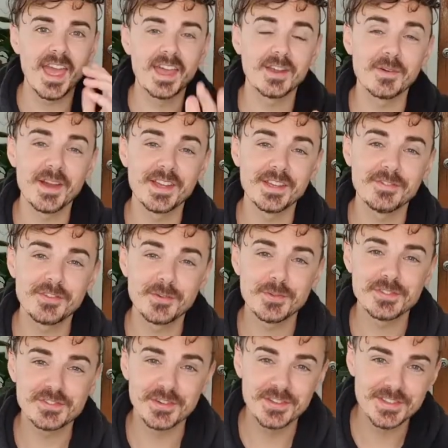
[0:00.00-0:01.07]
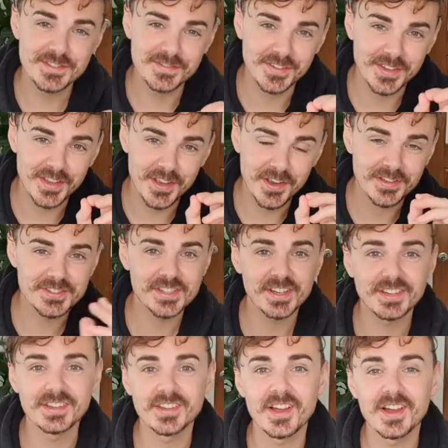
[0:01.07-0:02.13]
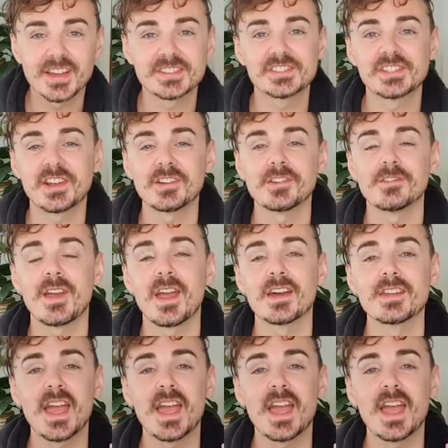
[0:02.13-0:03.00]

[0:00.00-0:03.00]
Anyway, if you enjoy this video, chuck a like, share it around,